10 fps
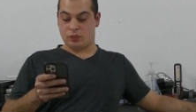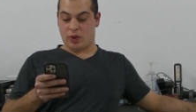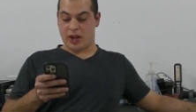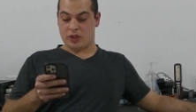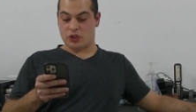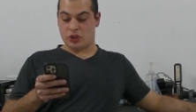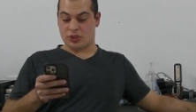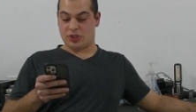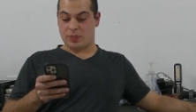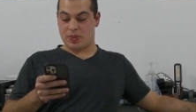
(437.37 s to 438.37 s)
ran
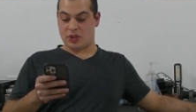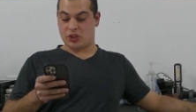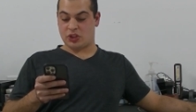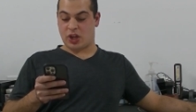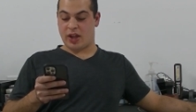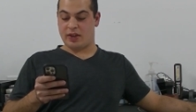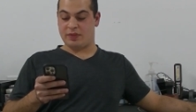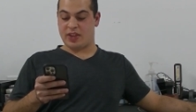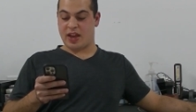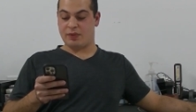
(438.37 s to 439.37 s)
just a bit shy of
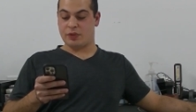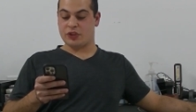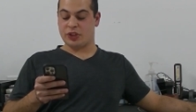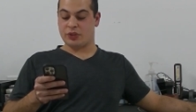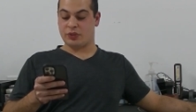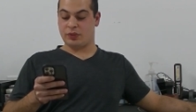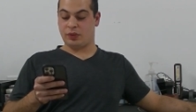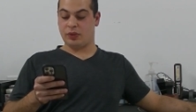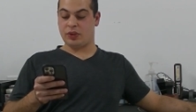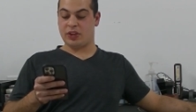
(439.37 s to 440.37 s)
the average
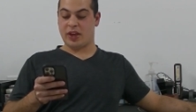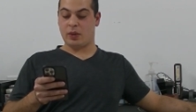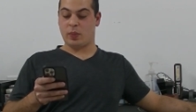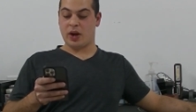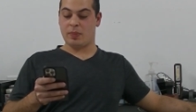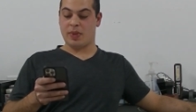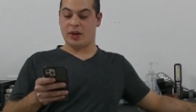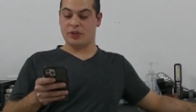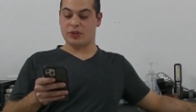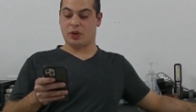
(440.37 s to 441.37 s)
interval, yet wear
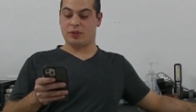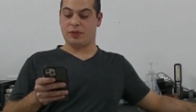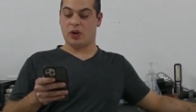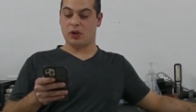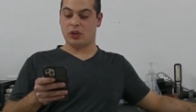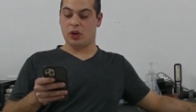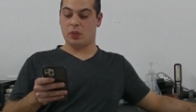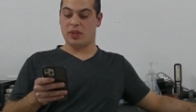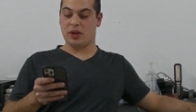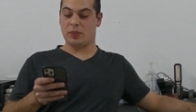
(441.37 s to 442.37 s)
metals are far
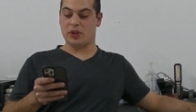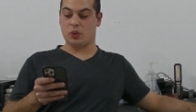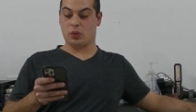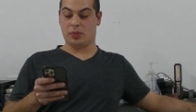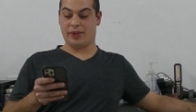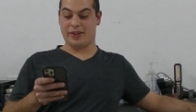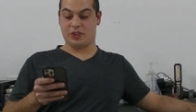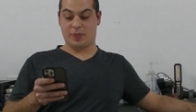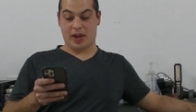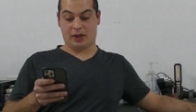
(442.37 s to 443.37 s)
lower than we normally
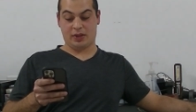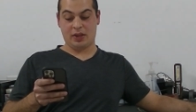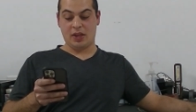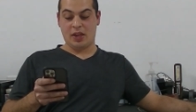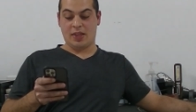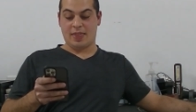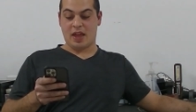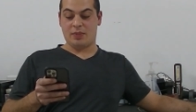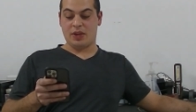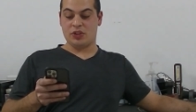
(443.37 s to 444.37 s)
inspect.
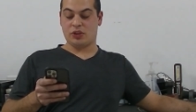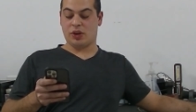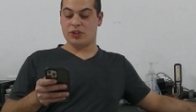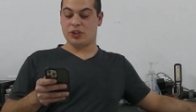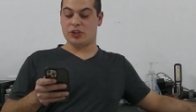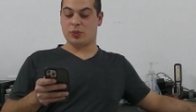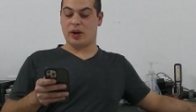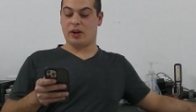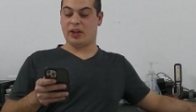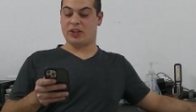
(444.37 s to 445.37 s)
That means your engine is
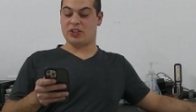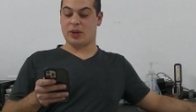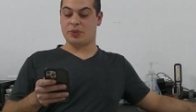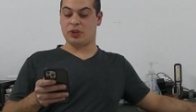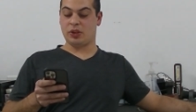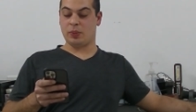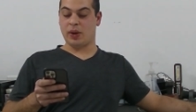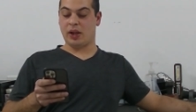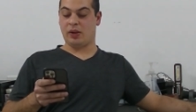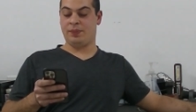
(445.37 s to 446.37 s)
wearing exceptionally
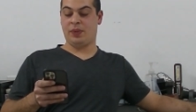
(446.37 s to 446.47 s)
well.